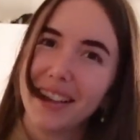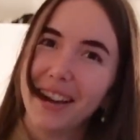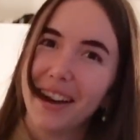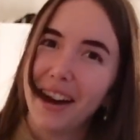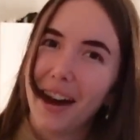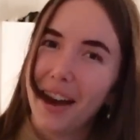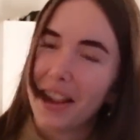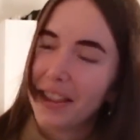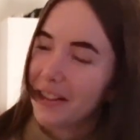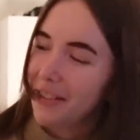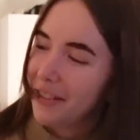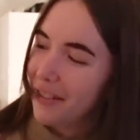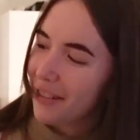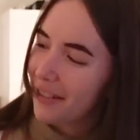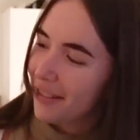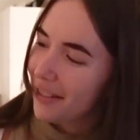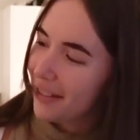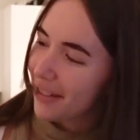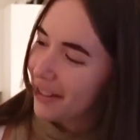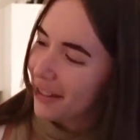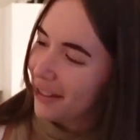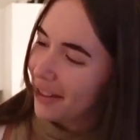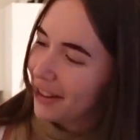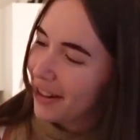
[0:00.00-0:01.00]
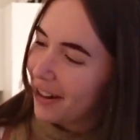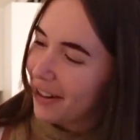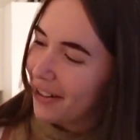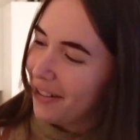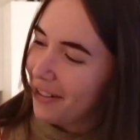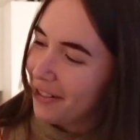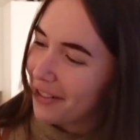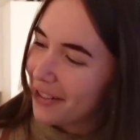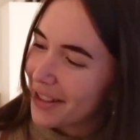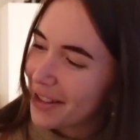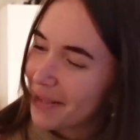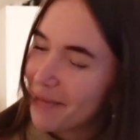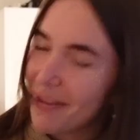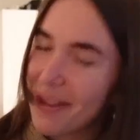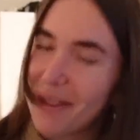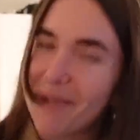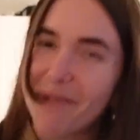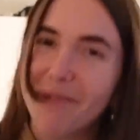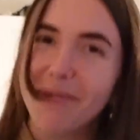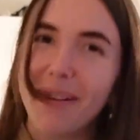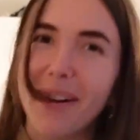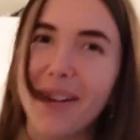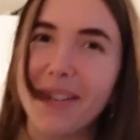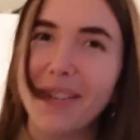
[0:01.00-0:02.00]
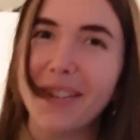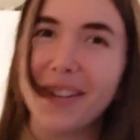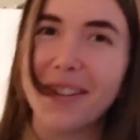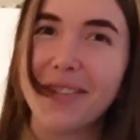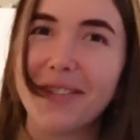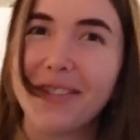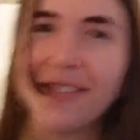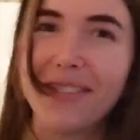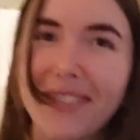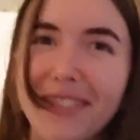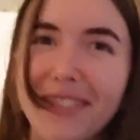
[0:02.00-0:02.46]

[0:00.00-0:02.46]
I thought the gold was a bit bold.